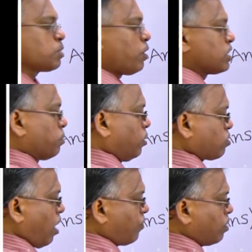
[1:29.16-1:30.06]
is possible.
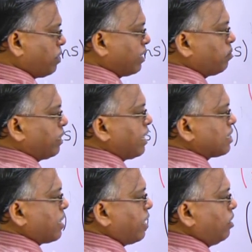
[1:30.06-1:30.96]
So, after
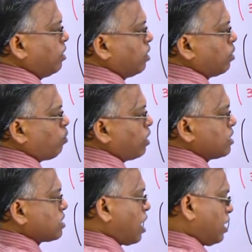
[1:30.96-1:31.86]
multiplication, what
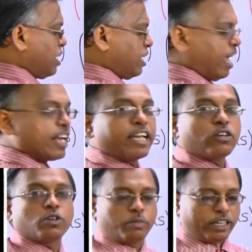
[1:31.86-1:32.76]
is order?
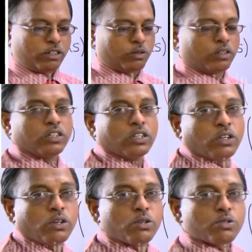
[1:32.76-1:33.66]
Again 2 by 2.
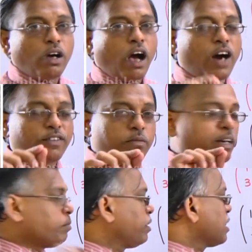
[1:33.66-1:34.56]
So, after
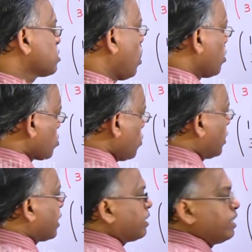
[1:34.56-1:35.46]
multiplication also you
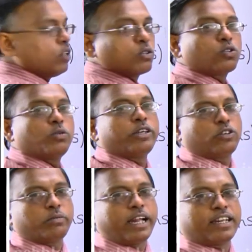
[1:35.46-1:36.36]
will get a 2 by
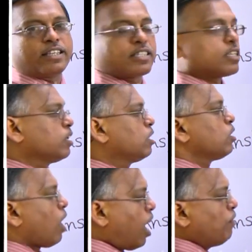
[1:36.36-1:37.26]
2 matrix.
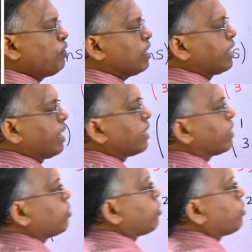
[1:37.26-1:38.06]
After that,